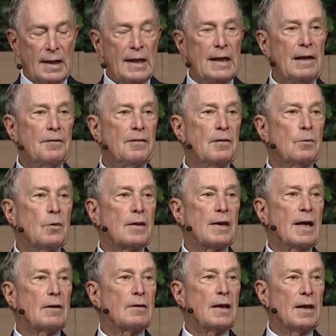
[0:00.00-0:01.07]
even
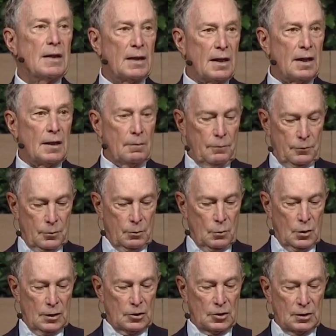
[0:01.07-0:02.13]
without any help from
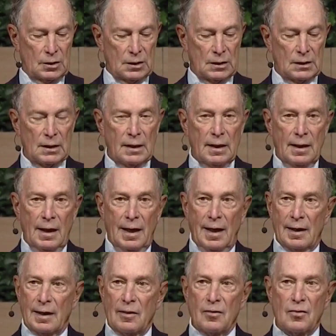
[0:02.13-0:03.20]
Washington.
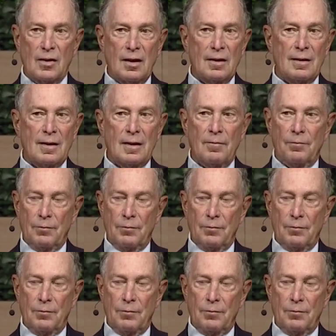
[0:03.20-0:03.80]
And I say that